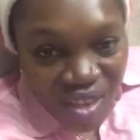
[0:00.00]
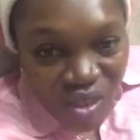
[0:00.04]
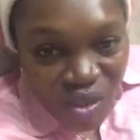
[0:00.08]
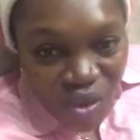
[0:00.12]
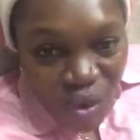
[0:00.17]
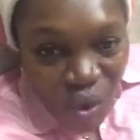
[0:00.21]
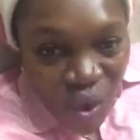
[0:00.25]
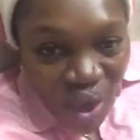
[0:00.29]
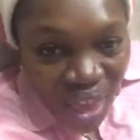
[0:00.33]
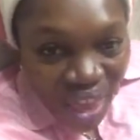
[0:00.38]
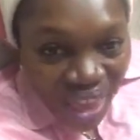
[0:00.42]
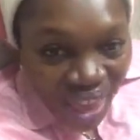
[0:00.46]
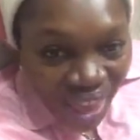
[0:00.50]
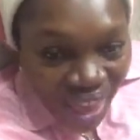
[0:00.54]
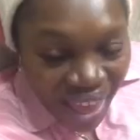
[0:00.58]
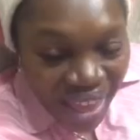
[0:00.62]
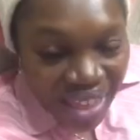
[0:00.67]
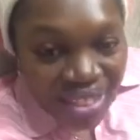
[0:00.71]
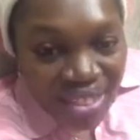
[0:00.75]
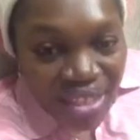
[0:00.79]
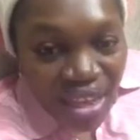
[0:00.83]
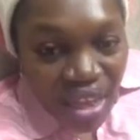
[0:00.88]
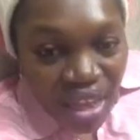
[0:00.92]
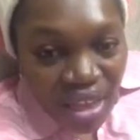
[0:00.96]
to
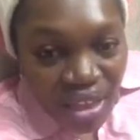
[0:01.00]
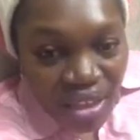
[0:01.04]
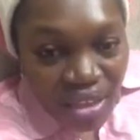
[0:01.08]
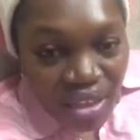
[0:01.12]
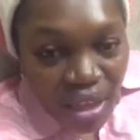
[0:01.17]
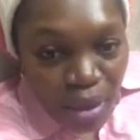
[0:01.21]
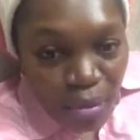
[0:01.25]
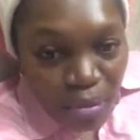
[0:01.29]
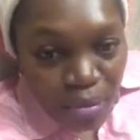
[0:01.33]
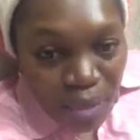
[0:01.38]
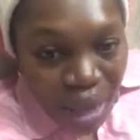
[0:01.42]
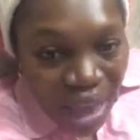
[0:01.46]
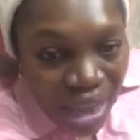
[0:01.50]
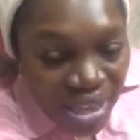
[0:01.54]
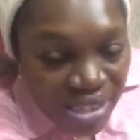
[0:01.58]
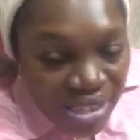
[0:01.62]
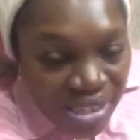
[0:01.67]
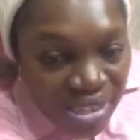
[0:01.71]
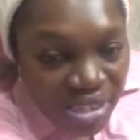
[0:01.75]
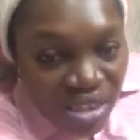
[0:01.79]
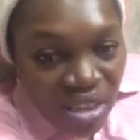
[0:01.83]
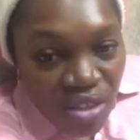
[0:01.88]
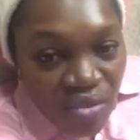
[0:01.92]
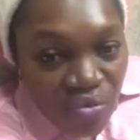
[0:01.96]
end the
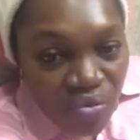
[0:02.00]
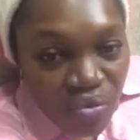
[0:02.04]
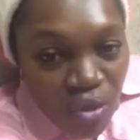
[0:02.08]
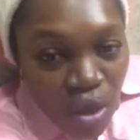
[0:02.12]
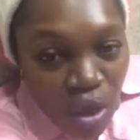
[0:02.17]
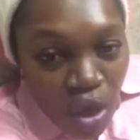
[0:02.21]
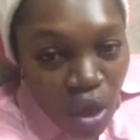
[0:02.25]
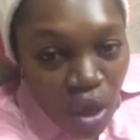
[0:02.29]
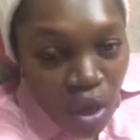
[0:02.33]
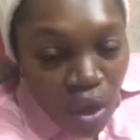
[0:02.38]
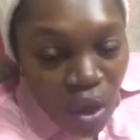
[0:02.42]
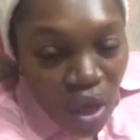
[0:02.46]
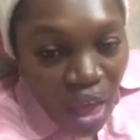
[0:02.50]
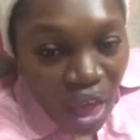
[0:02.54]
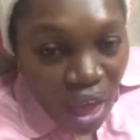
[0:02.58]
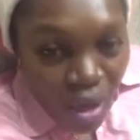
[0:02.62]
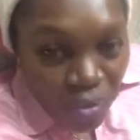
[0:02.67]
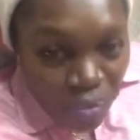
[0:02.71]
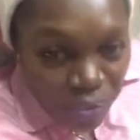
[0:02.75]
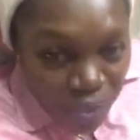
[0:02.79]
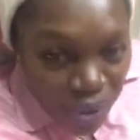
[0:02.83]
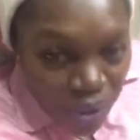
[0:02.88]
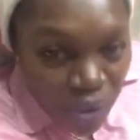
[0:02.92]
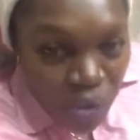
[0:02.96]
massive or
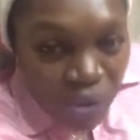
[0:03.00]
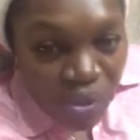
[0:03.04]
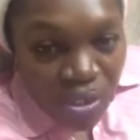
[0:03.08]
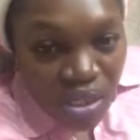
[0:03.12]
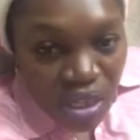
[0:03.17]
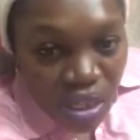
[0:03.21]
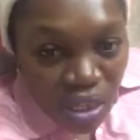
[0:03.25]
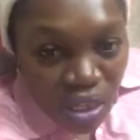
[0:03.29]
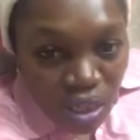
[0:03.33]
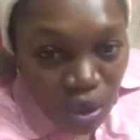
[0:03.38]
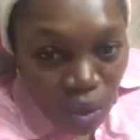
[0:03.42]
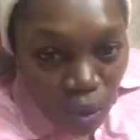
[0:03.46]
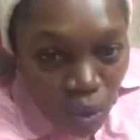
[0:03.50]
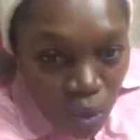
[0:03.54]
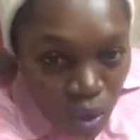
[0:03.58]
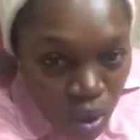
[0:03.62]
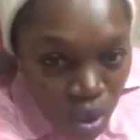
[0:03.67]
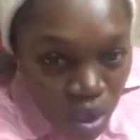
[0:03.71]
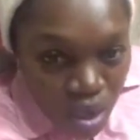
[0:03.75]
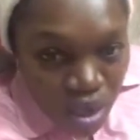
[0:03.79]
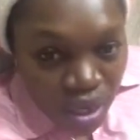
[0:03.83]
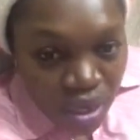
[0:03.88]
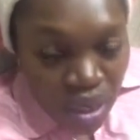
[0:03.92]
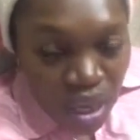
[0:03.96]
abuse in the
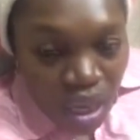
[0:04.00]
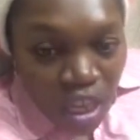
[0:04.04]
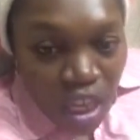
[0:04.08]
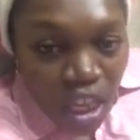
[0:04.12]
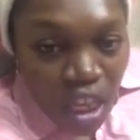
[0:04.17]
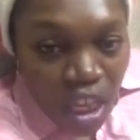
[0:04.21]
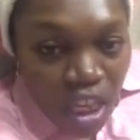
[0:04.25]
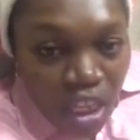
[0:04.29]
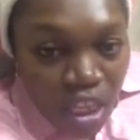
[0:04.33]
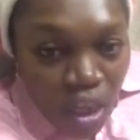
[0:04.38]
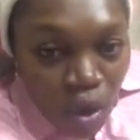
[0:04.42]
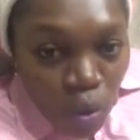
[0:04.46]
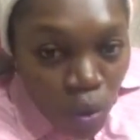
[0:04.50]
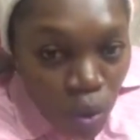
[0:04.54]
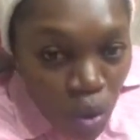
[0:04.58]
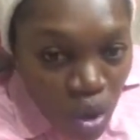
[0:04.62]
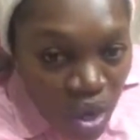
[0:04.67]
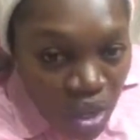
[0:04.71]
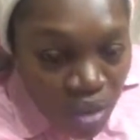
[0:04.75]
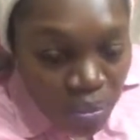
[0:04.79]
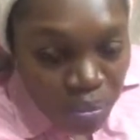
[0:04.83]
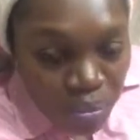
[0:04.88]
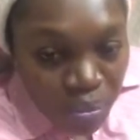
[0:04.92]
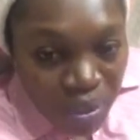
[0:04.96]
world, in the
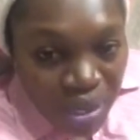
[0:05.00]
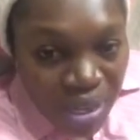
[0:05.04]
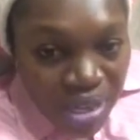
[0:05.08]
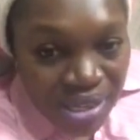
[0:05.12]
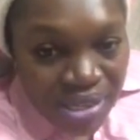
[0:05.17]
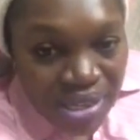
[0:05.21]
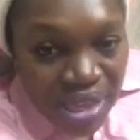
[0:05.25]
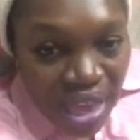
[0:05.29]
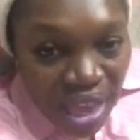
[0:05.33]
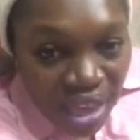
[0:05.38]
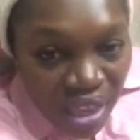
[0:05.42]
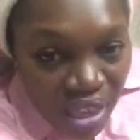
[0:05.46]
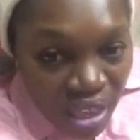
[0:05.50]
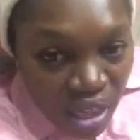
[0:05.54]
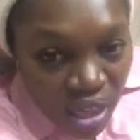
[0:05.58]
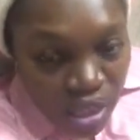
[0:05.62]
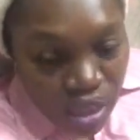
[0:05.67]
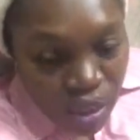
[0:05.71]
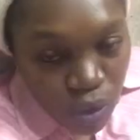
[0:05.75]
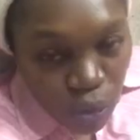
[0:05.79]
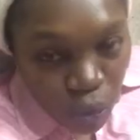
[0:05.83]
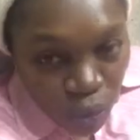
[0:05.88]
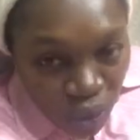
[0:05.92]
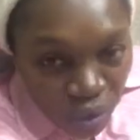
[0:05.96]
workplace
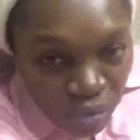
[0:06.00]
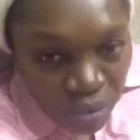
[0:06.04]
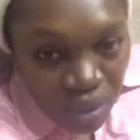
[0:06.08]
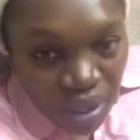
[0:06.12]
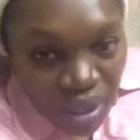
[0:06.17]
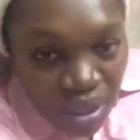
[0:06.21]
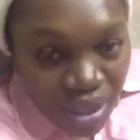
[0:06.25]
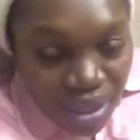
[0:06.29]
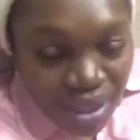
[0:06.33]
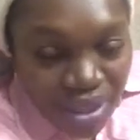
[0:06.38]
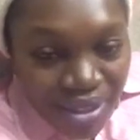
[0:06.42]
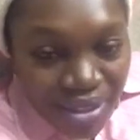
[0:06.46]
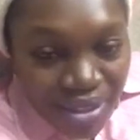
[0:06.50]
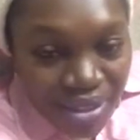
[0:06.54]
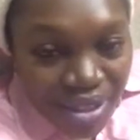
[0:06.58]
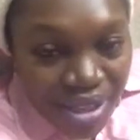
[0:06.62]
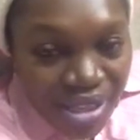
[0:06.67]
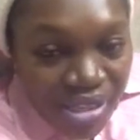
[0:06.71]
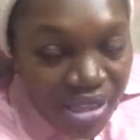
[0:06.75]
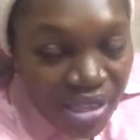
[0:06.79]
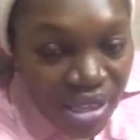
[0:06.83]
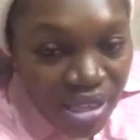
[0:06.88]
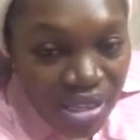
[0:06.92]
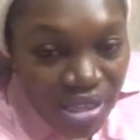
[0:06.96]
against women.
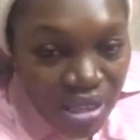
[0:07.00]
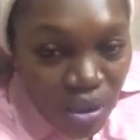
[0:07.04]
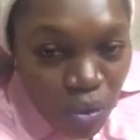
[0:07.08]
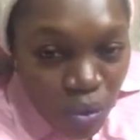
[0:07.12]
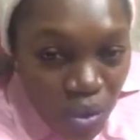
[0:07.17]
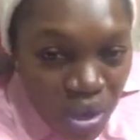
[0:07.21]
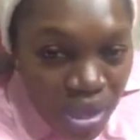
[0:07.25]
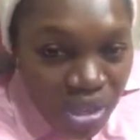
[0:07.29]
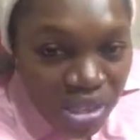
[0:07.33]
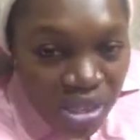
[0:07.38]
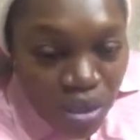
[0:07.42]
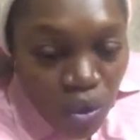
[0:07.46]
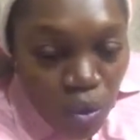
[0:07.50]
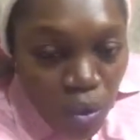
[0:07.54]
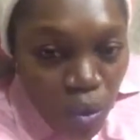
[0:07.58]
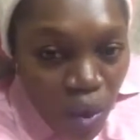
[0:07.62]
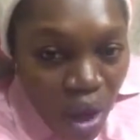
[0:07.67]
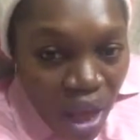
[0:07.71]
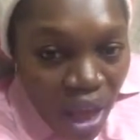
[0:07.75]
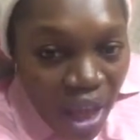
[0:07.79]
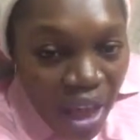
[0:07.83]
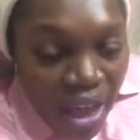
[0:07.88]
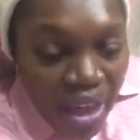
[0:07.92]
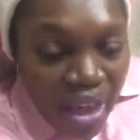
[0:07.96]
This is the reason
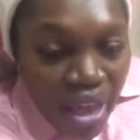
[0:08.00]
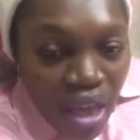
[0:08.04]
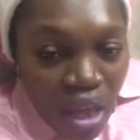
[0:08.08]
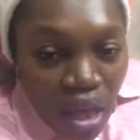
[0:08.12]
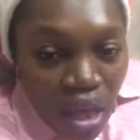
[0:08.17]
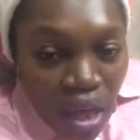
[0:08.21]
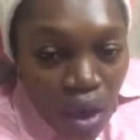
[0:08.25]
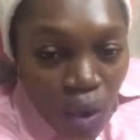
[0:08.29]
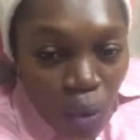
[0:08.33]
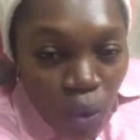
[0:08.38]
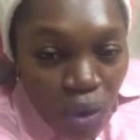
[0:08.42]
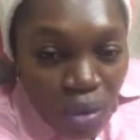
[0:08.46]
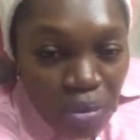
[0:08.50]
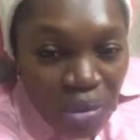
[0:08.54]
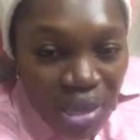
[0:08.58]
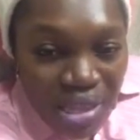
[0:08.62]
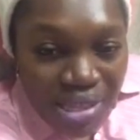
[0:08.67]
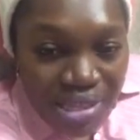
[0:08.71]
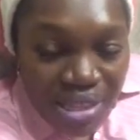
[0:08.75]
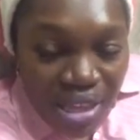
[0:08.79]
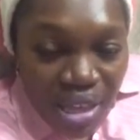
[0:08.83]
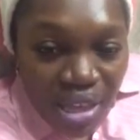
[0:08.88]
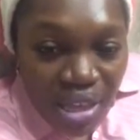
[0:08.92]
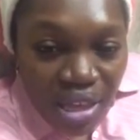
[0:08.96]
why
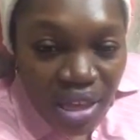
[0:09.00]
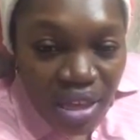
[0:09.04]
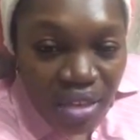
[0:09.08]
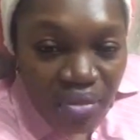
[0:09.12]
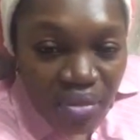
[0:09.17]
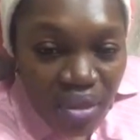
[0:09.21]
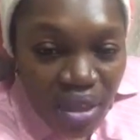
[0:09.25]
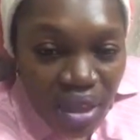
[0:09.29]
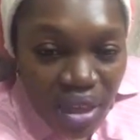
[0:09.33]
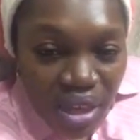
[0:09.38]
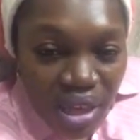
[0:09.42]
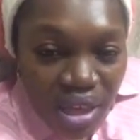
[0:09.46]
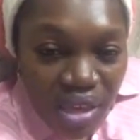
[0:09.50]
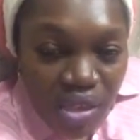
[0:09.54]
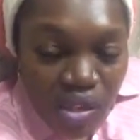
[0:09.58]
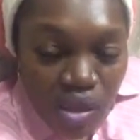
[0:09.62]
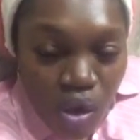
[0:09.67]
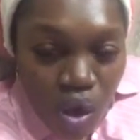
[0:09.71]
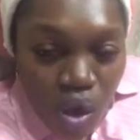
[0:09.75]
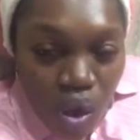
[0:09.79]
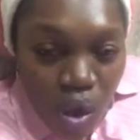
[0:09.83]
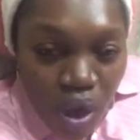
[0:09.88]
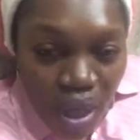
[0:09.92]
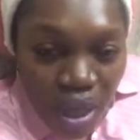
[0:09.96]
Women's Day
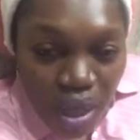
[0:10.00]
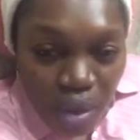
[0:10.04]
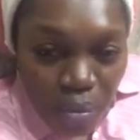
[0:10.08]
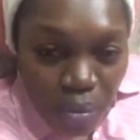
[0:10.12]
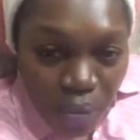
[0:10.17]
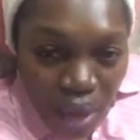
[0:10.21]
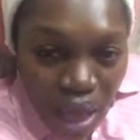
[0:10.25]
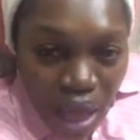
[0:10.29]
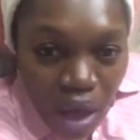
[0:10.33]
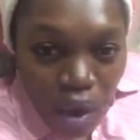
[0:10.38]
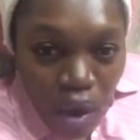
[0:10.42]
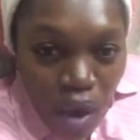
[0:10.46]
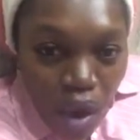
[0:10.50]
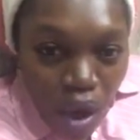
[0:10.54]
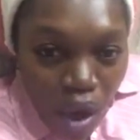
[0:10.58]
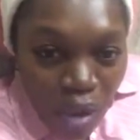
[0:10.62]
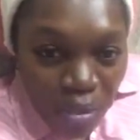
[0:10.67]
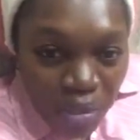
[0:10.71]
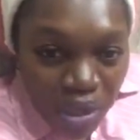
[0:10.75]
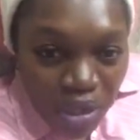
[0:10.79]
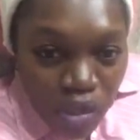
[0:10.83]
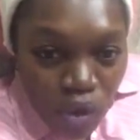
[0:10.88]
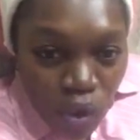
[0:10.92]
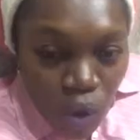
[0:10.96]
is all about
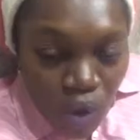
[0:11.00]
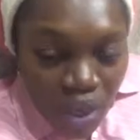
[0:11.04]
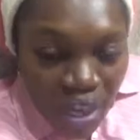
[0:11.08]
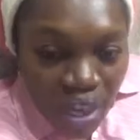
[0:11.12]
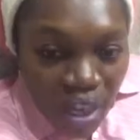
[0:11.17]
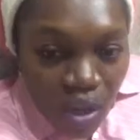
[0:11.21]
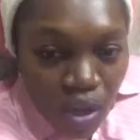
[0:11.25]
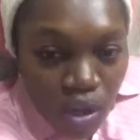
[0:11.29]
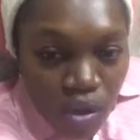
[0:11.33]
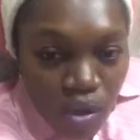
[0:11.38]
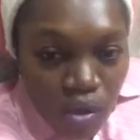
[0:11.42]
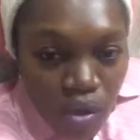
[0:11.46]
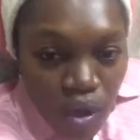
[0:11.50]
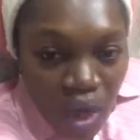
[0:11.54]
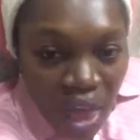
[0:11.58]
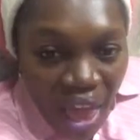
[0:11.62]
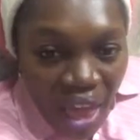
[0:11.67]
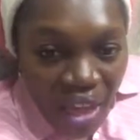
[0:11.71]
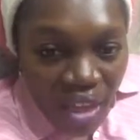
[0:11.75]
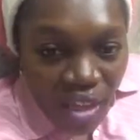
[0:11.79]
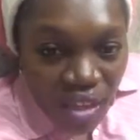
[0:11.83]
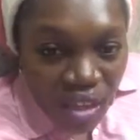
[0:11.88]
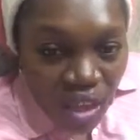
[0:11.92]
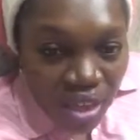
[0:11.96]
coming together to
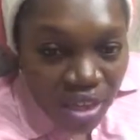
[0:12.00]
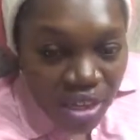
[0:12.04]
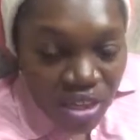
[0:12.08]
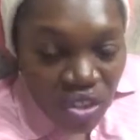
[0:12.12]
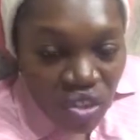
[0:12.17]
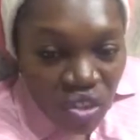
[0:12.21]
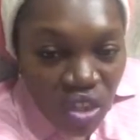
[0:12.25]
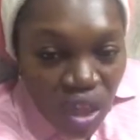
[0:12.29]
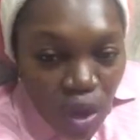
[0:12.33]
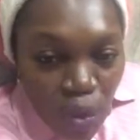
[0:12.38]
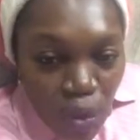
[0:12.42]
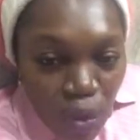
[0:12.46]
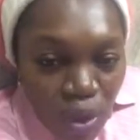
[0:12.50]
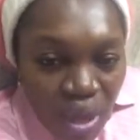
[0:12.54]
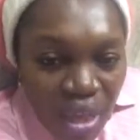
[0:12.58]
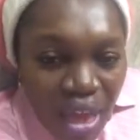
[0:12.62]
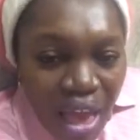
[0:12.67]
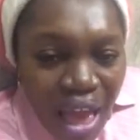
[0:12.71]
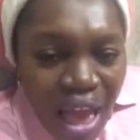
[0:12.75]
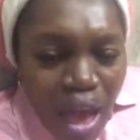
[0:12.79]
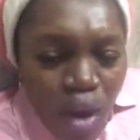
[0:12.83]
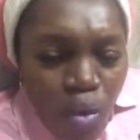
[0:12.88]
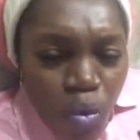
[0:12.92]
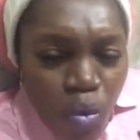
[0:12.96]
acknowledge that
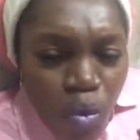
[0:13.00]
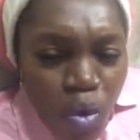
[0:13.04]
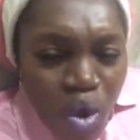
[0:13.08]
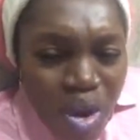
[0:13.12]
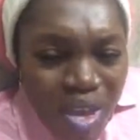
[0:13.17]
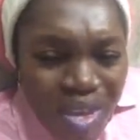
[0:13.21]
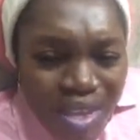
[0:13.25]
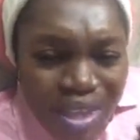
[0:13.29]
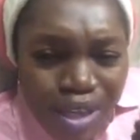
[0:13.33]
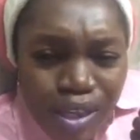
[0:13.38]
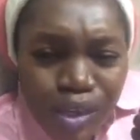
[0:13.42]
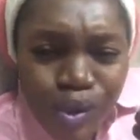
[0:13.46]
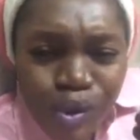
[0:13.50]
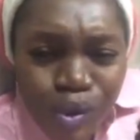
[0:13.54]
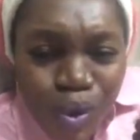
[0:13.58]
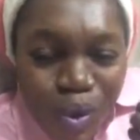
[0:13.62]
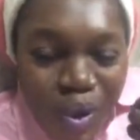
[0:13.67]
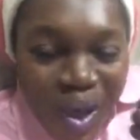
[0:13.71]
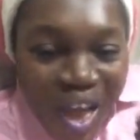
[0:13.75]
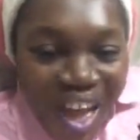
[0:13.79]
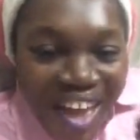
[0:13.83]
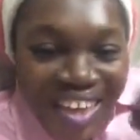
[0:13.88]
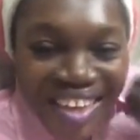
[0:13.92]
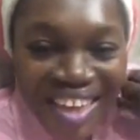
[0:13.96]
we are working
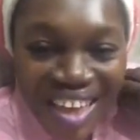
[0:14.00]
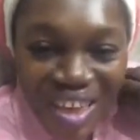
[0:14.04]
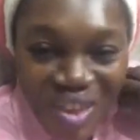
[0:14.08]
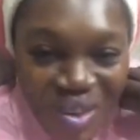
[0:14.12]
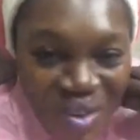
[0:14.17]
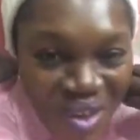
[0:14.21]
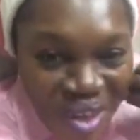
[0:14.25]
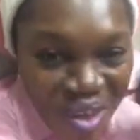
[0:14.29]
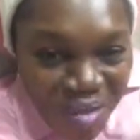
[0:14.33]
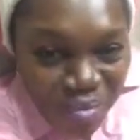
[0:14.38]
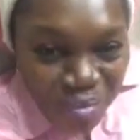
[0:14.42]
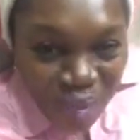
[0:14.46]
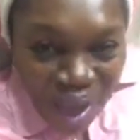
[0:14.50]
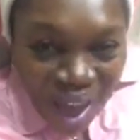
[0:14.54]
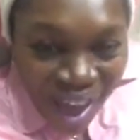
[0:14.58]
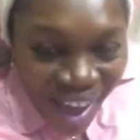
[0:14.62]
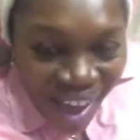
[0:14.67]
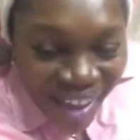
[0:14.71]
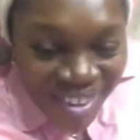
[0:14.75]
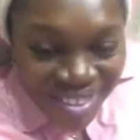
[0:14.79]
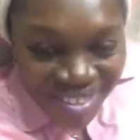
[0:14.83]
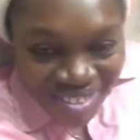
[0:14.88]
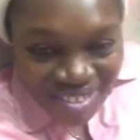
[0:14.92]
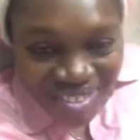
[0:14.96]
so hard. Can you
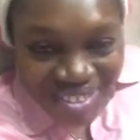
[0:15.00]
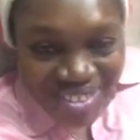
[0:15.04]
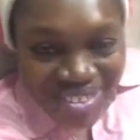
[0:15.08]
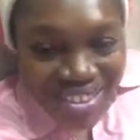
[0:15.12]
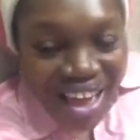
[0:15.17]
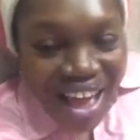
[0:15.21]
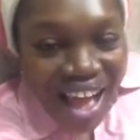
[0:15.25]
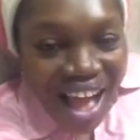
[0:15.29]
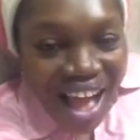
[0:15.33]
imagine